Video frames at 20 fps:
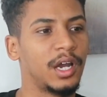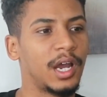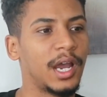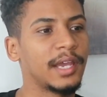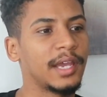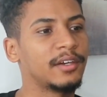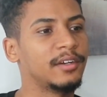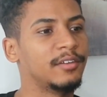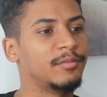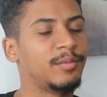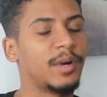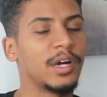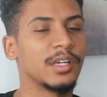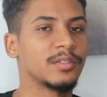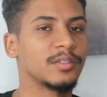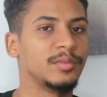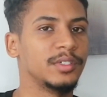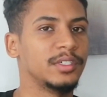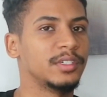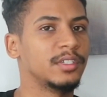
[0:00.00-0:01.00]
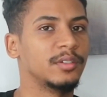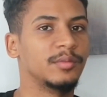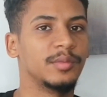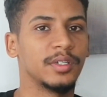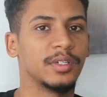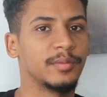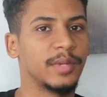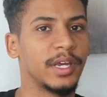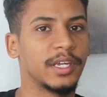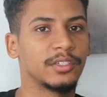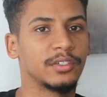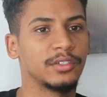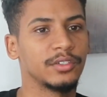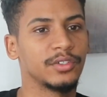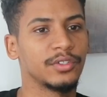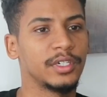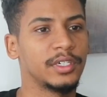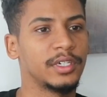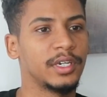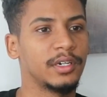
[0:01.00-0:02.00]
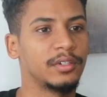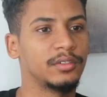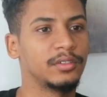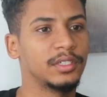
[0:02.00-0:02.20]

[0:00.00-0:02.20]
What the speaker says: I could have possibly still been a Masters right now.